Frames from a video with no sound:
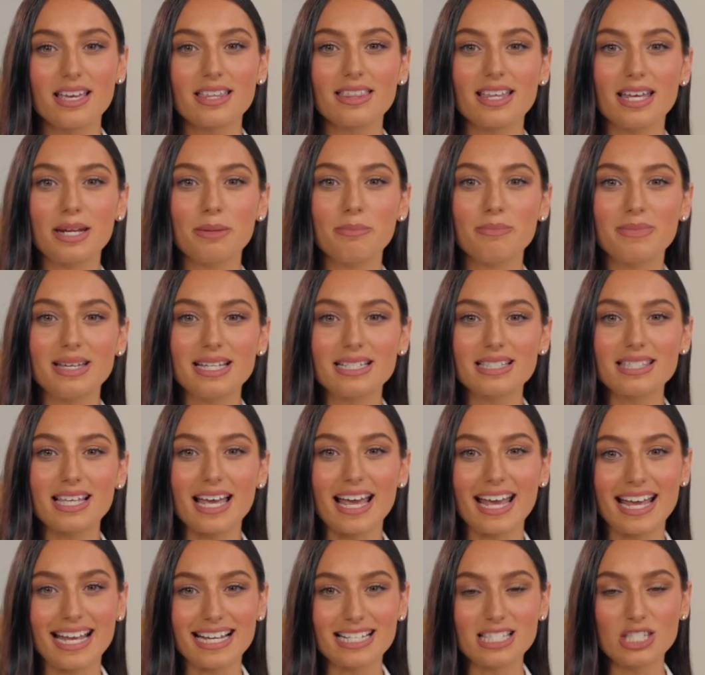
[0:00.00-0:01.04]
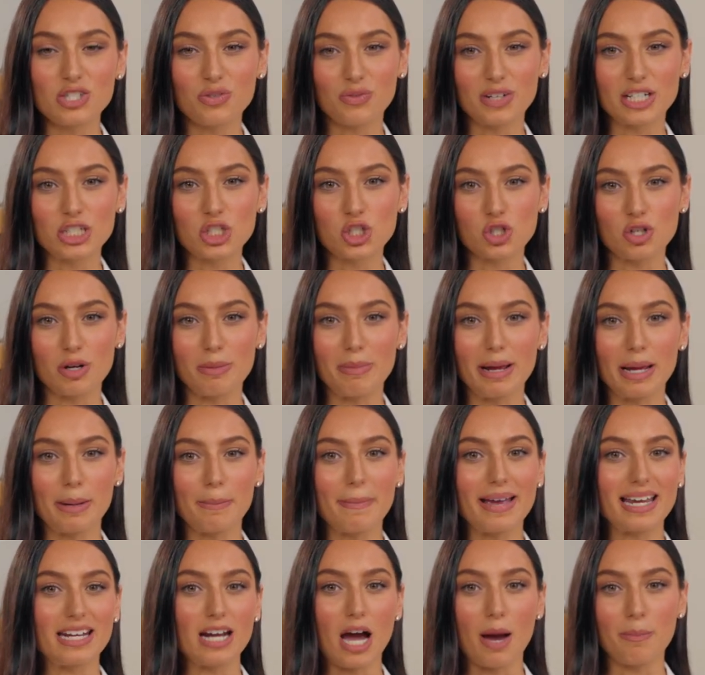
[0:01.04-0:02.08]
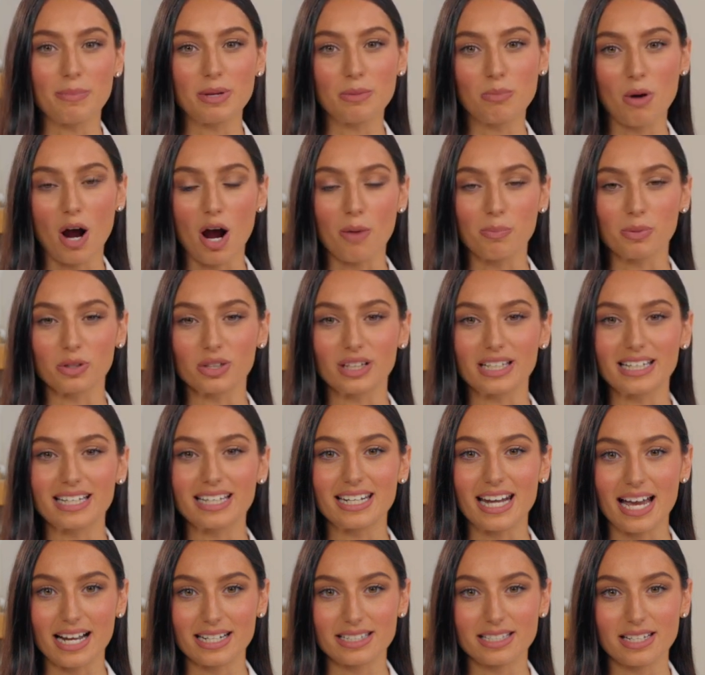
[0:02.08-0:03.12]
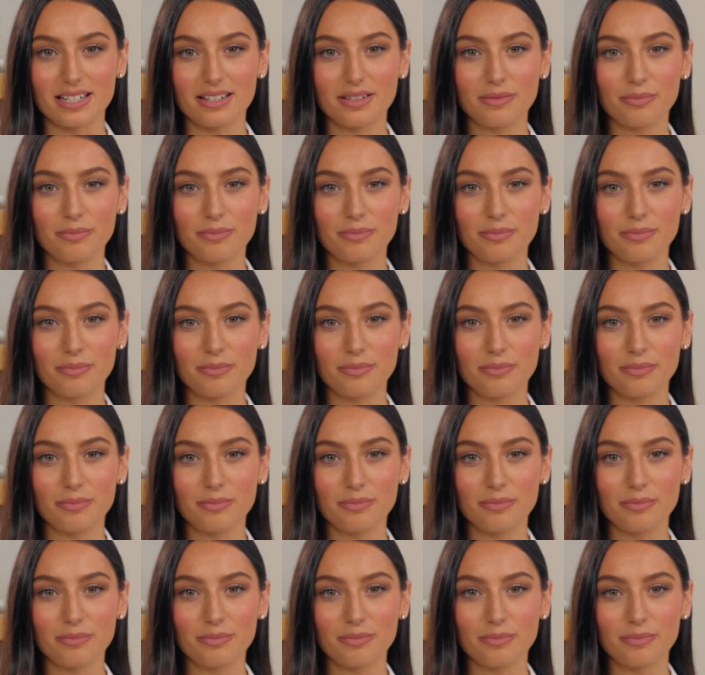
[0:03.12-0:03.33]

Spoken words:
then it means that hands-free and streaming may not be properly connected.